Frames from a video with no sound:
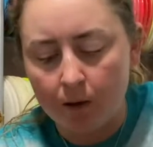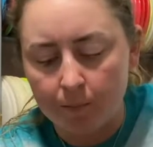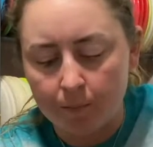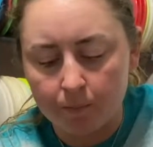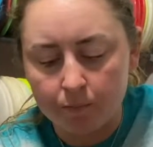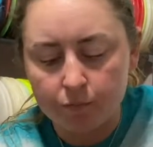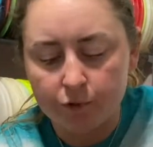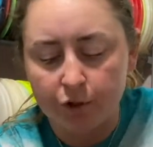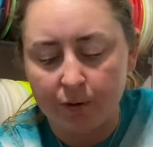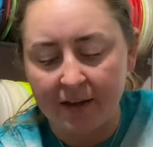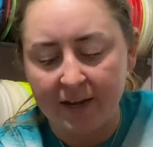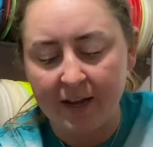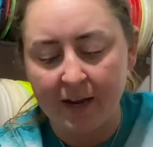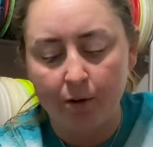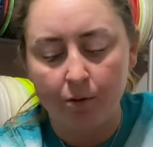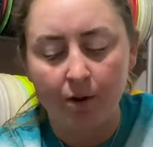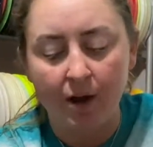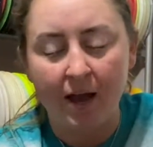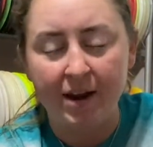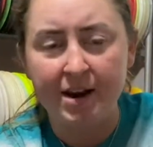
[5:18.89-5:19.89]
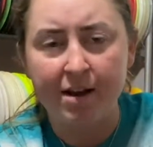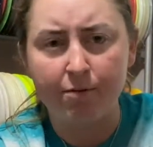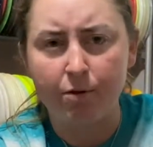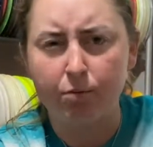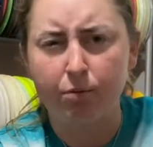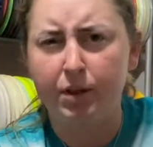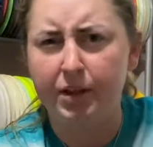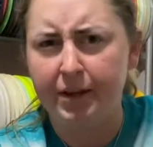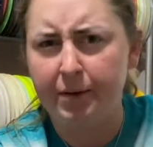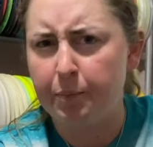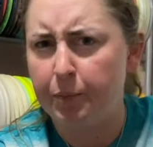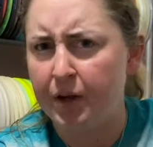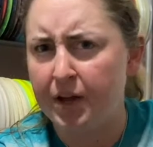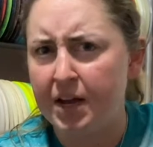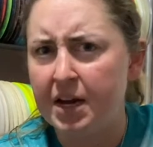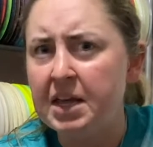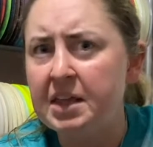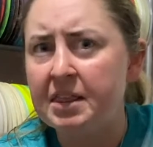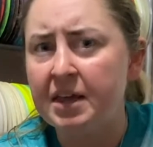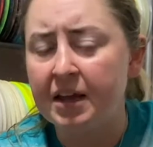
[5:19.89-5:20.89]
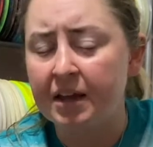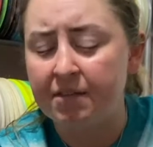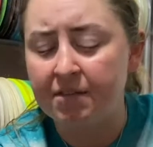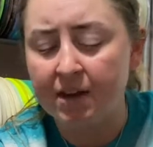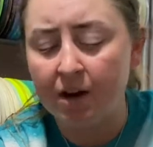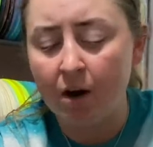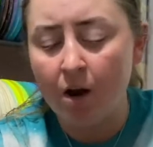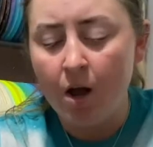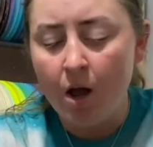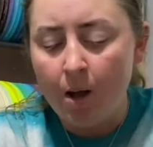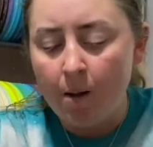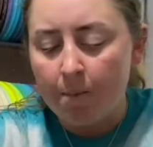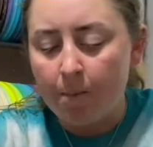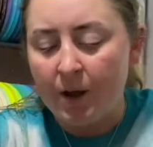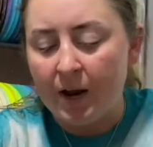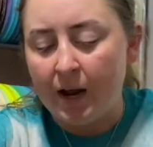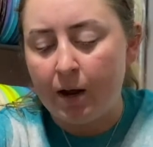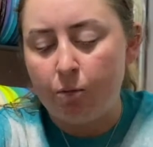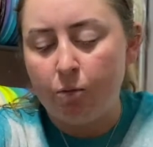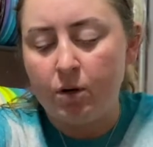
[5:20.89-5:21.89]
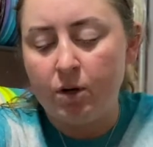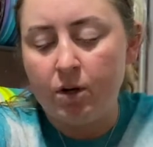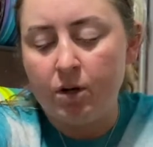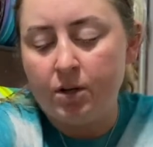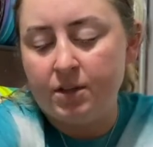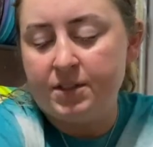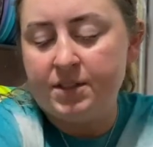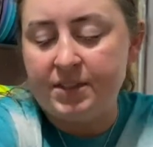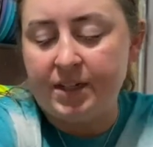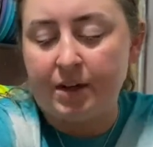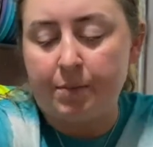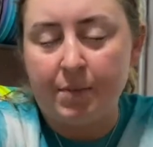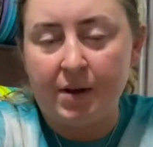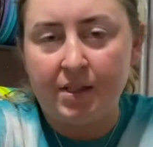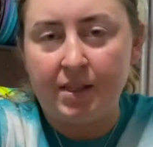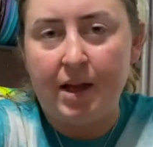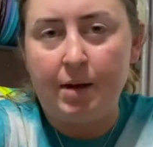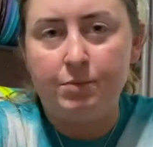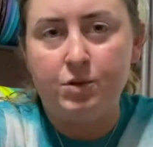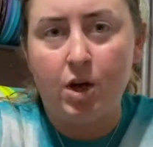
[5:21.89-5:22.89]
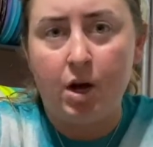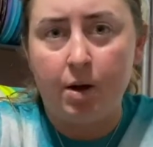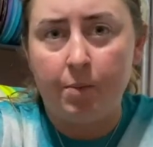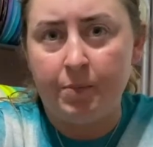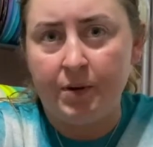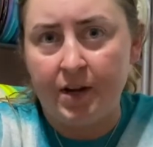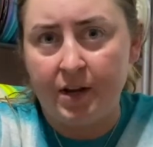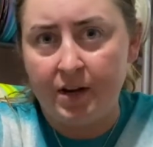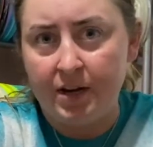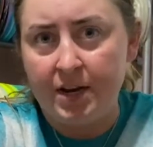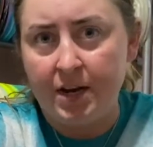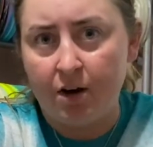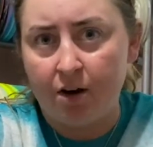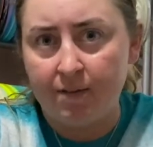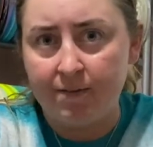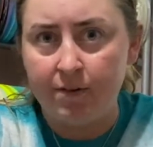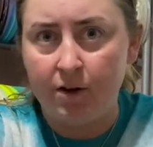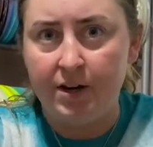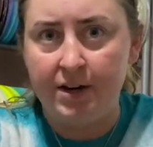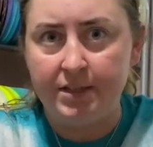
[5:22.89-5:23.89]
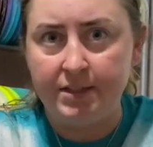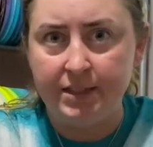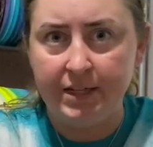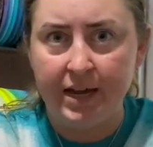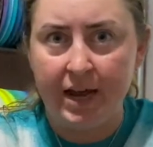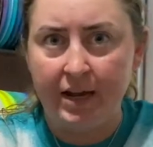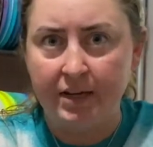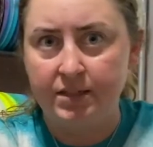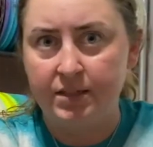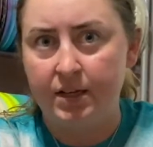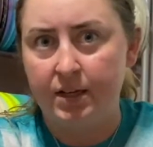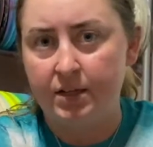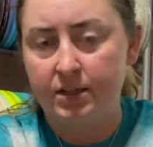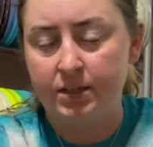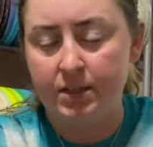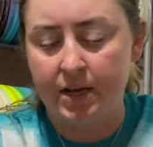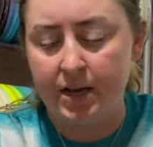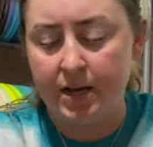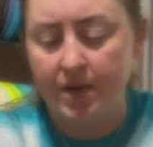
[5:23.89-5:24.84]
so I never really put anything in there, but I will stick my laptop in here for easy access in